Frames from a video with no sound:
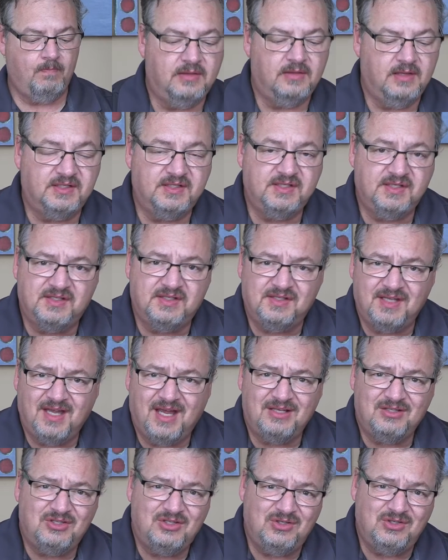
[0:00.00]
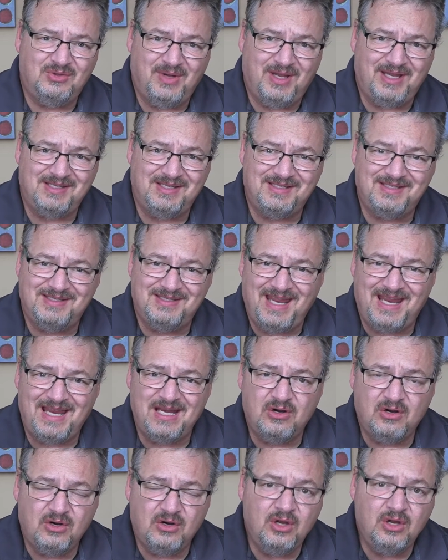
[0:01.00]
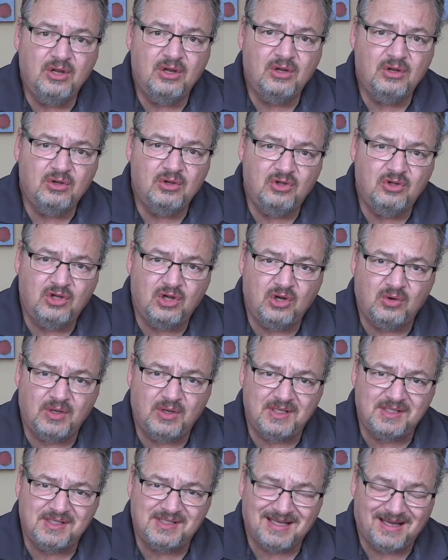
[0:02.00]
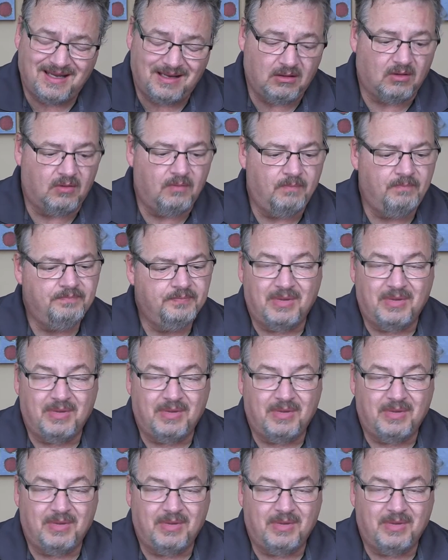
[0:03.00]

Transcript: this is set to a standard curing cycle.